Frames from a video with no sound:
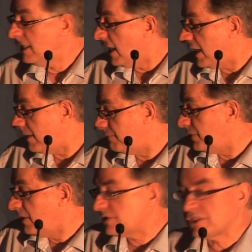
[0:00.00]
So
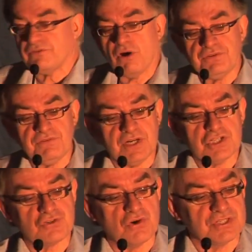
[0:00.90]
there's often a very
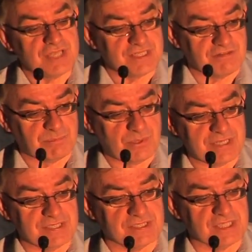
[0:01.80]
strong sense of
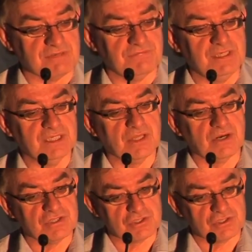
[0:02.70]
presence, as a feeling that there is